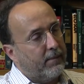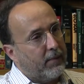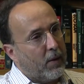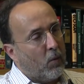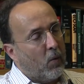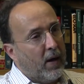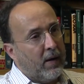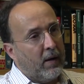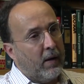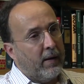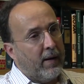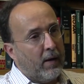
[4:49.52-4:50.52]
while
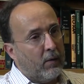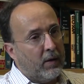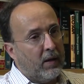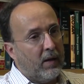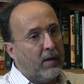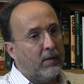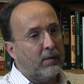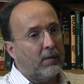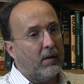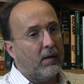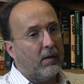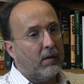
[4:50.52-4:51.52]
nowadays,
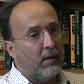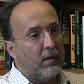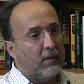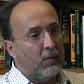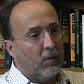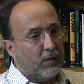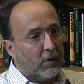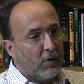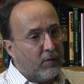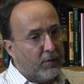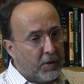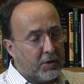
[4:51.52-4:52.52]
the
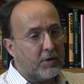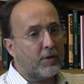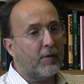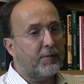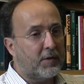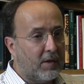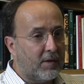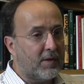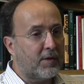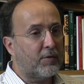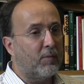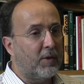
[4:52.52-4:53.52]
convergence of series
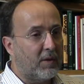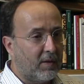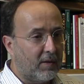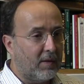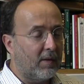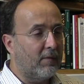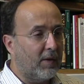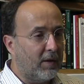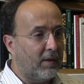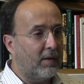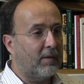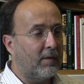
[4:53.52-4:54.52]
has to be treated in
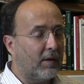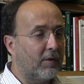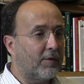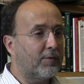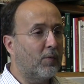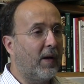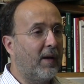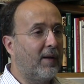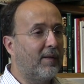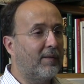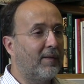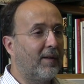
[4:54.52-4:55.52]
very rigorous
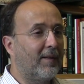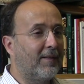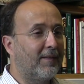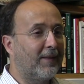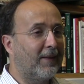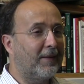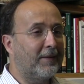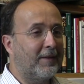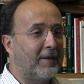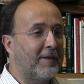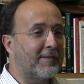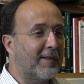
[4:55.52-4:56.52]
ways, and
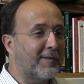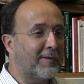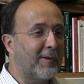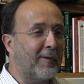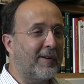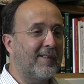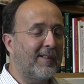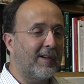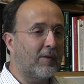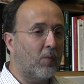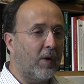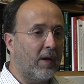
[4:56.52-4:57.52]
there is the story
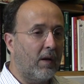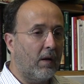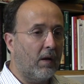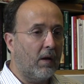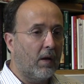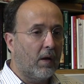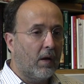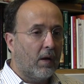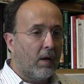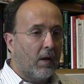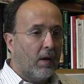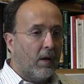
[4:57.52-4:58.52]
that when
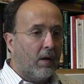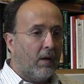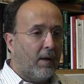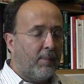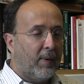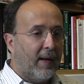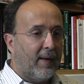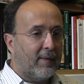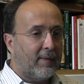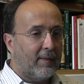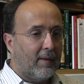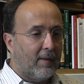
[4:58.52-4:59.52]

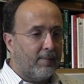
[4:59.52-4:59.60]
Laplace